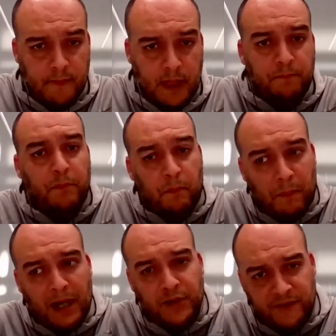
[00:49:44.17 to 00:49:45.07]
In
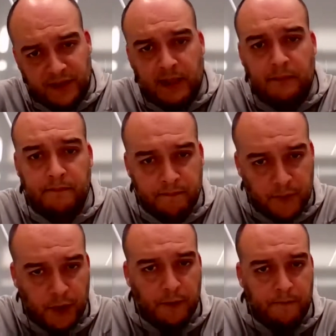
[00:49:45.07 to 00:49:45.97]
part of the team,
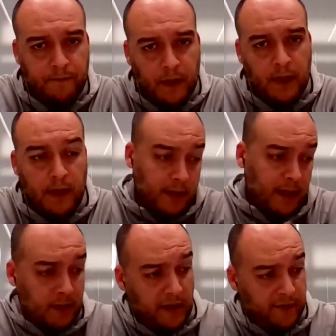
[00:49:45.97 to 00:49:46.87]
Yeah.
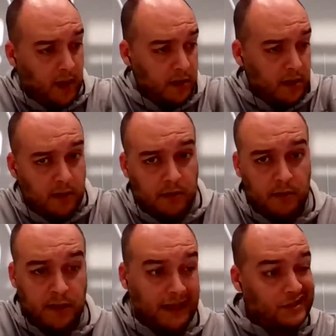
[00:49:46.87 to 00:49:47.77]
Then they have
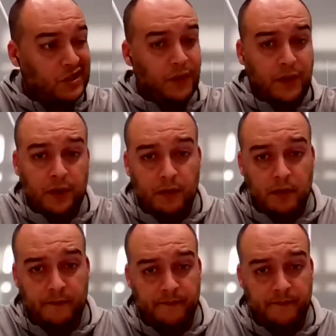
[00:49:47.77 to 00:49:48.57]
the exterior,